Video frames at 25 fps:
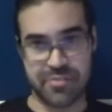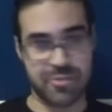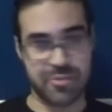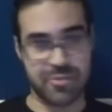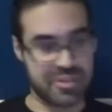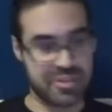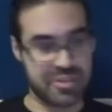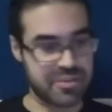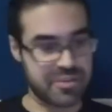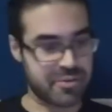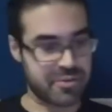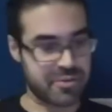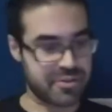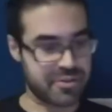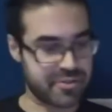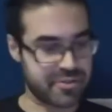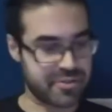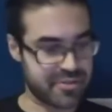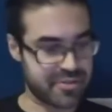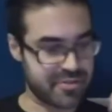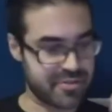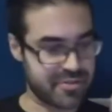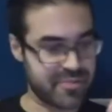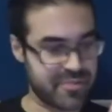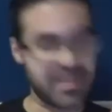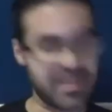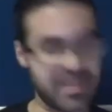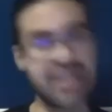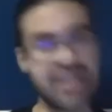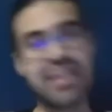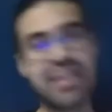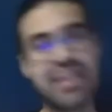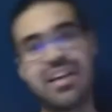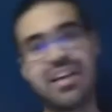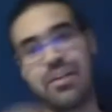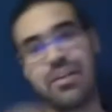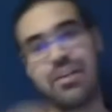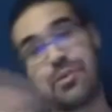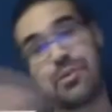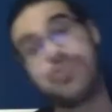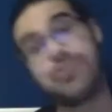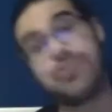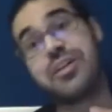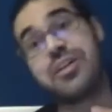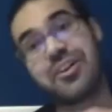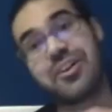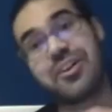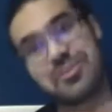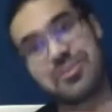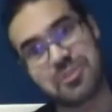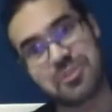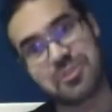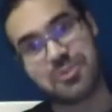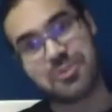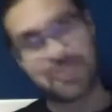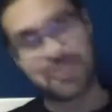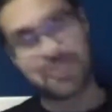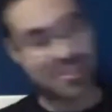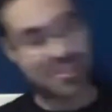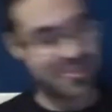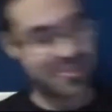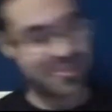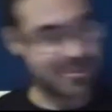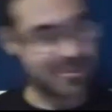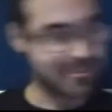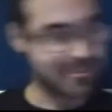for these orders, which we call solutions,